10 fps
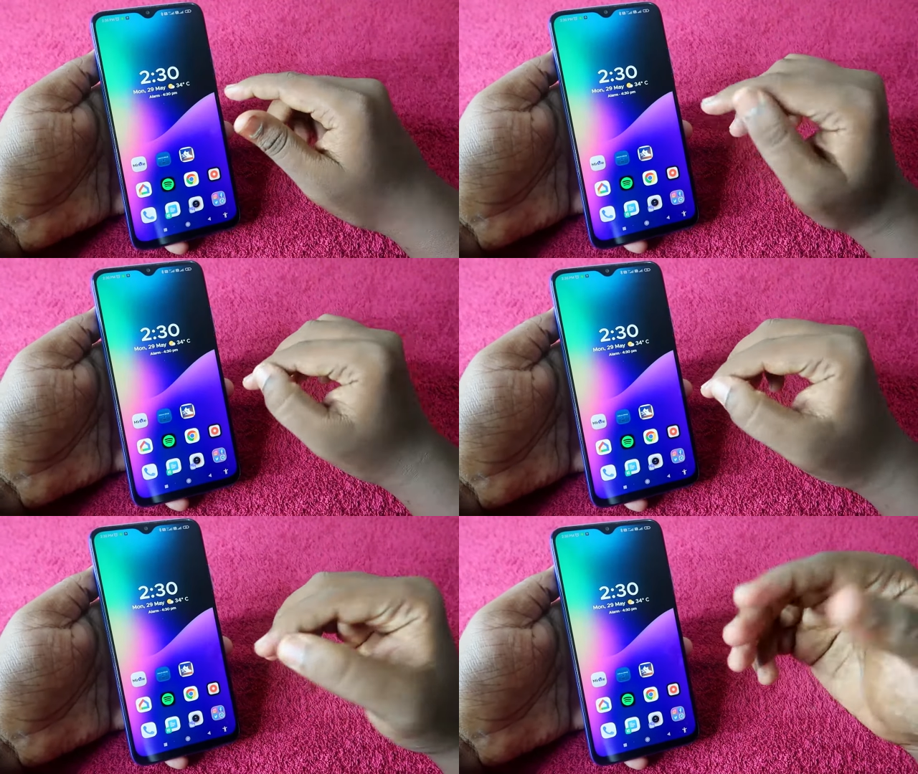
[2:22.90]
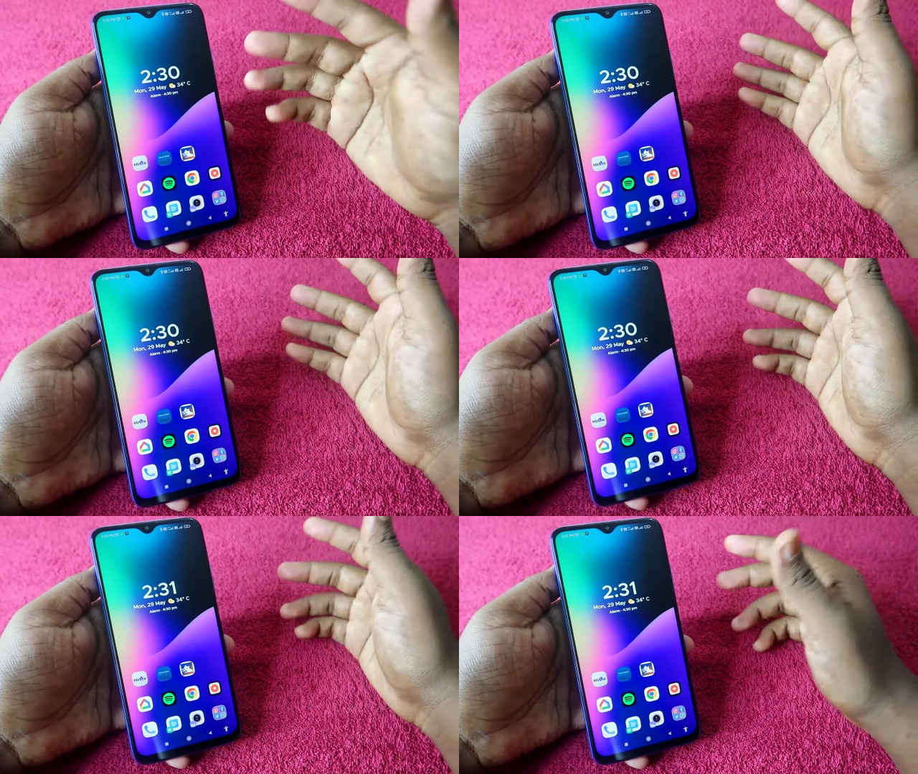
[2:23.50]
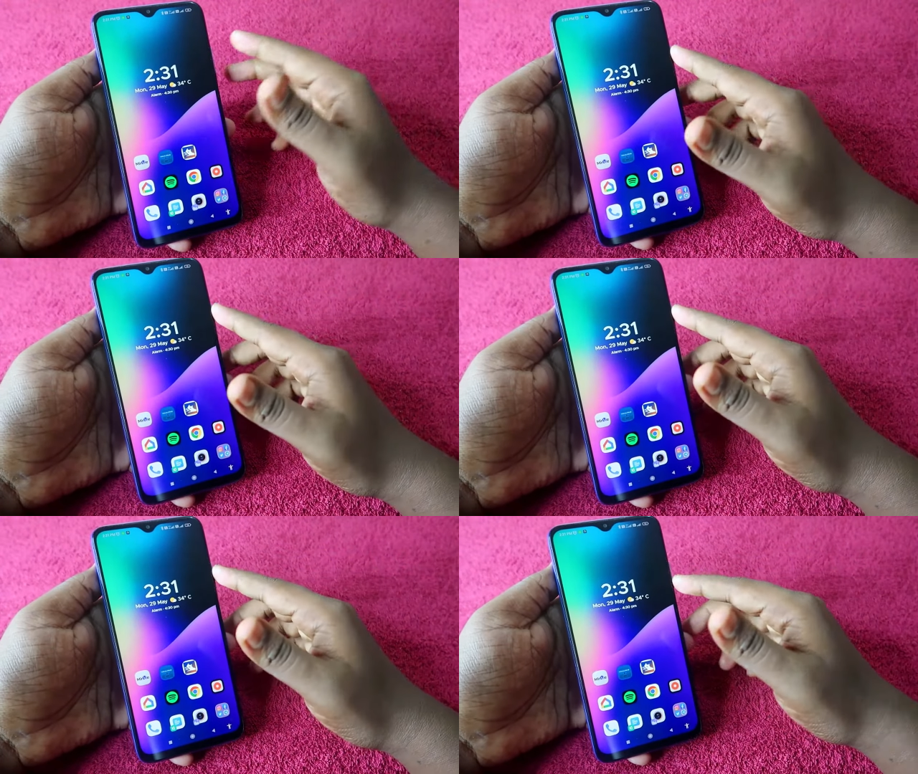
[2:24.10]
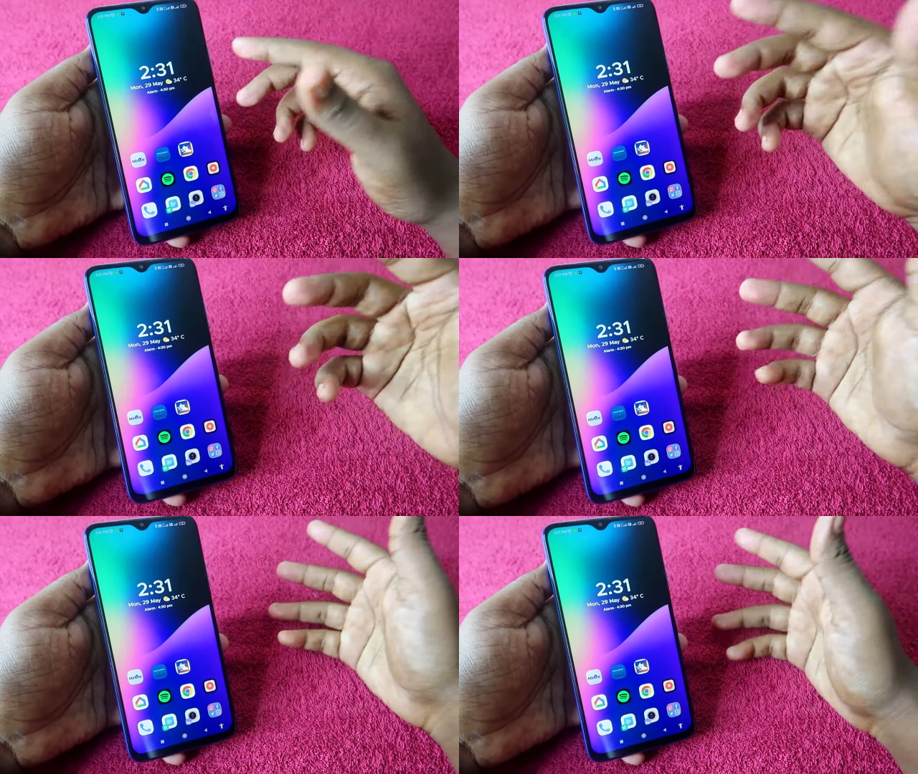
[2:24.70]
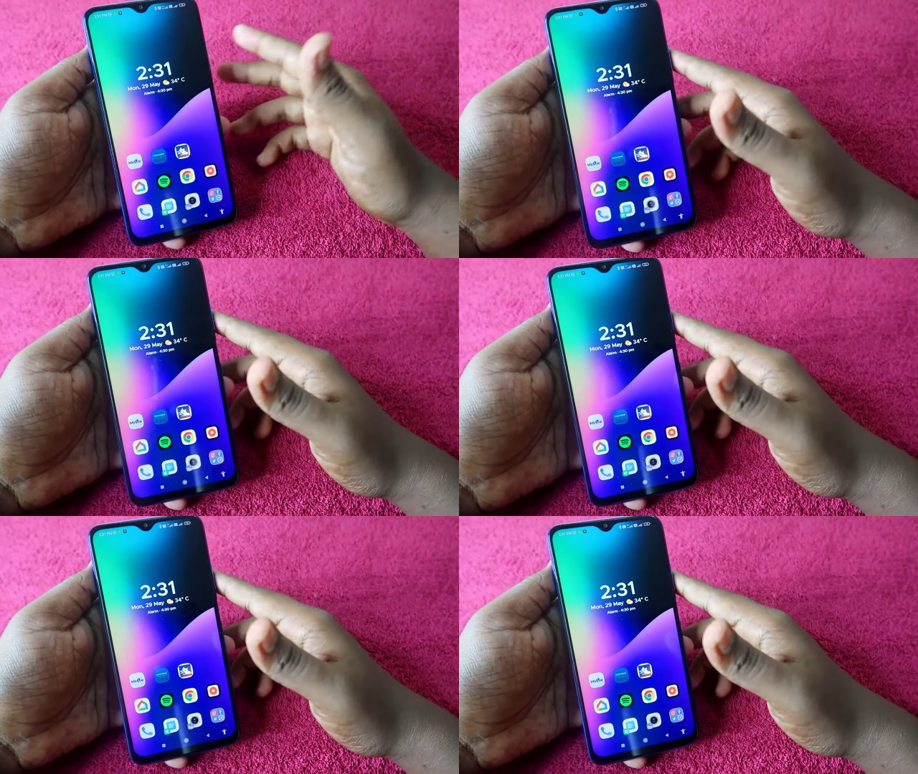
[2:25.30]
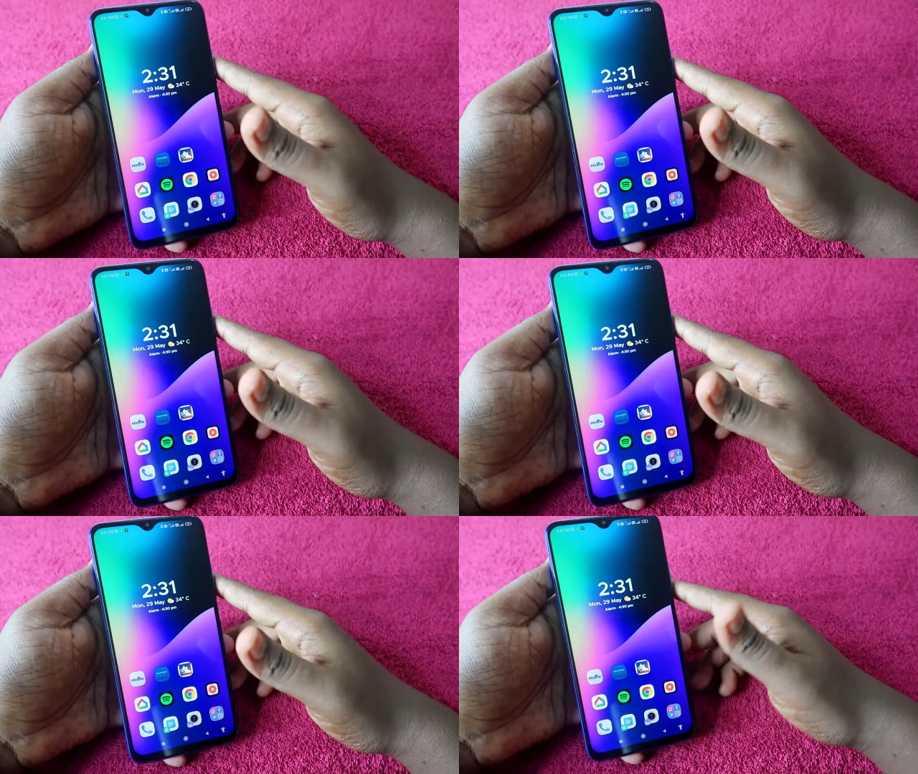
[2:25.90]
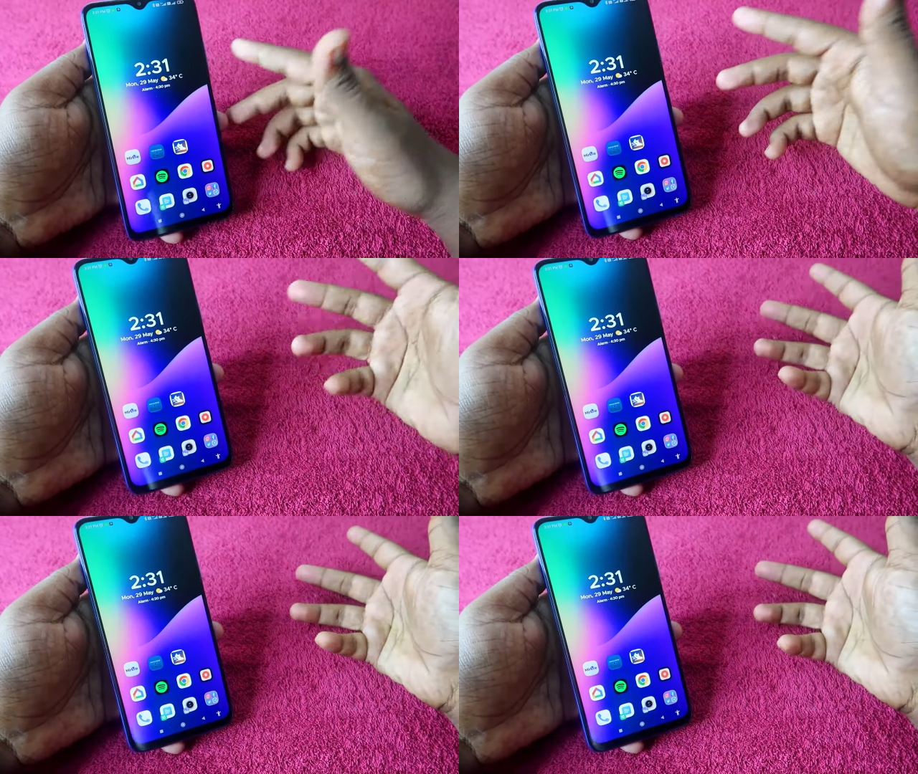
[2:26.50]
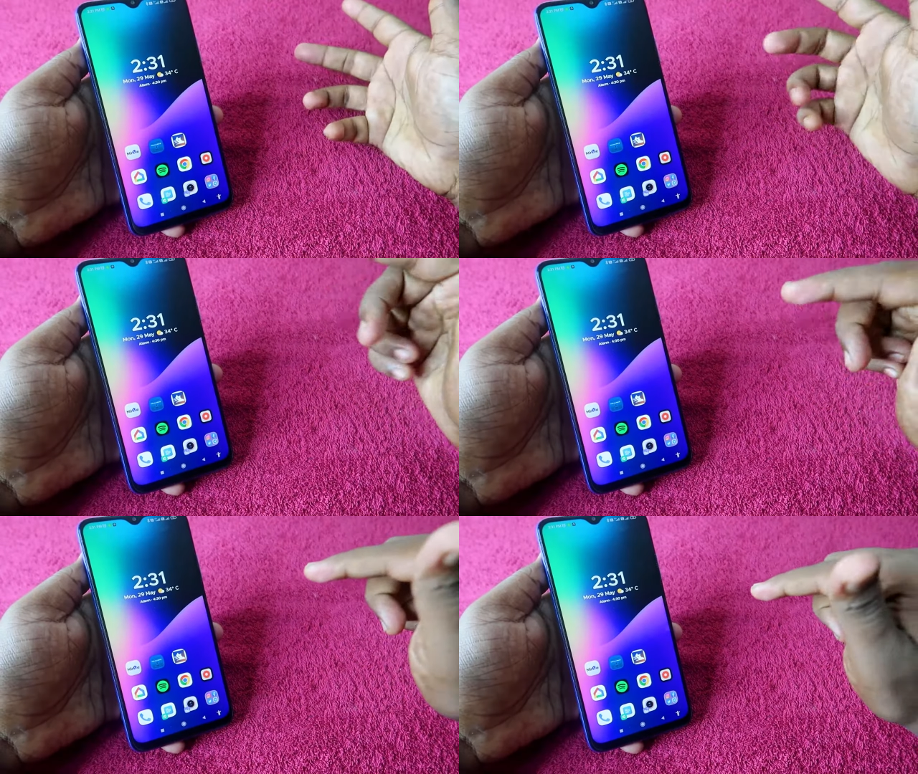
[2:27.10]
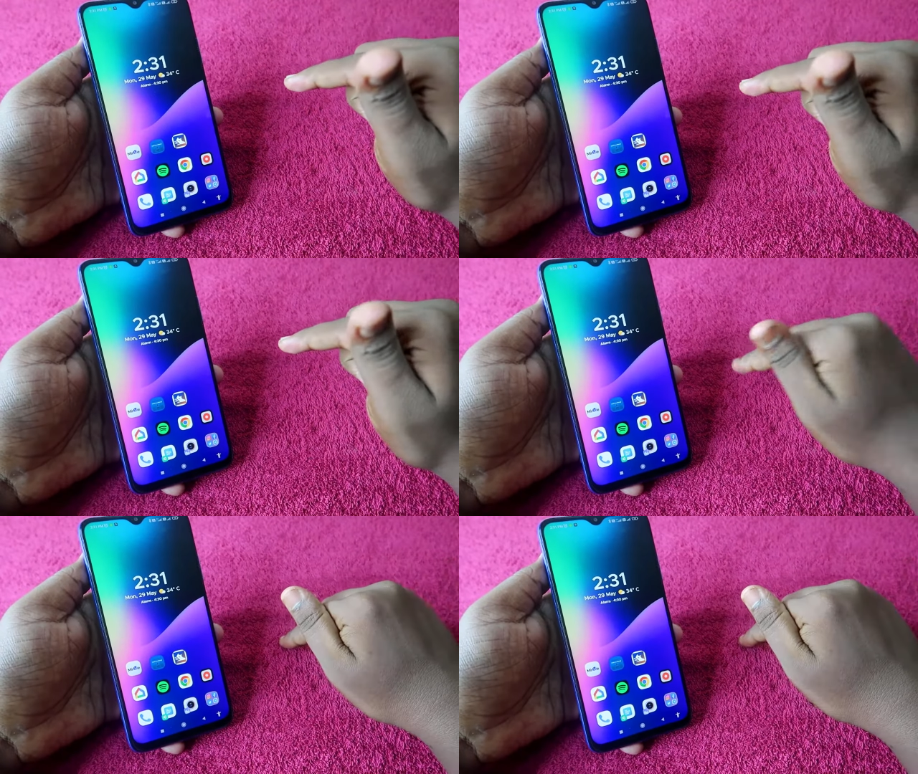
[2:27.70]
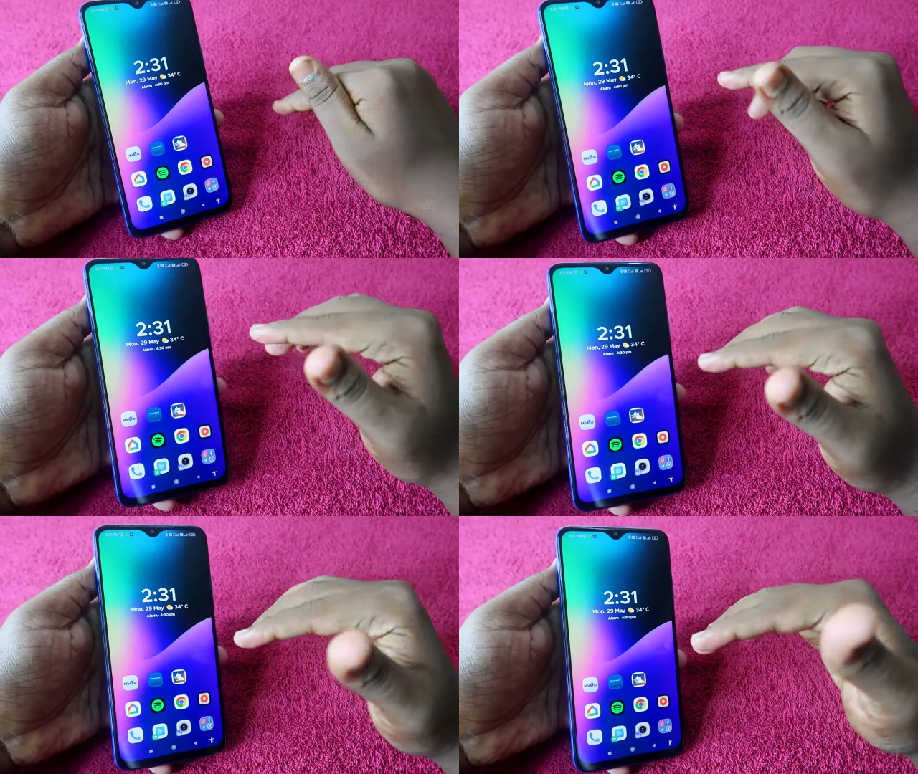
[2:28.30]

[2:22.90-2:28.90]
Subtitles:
[unreadable: no face in view]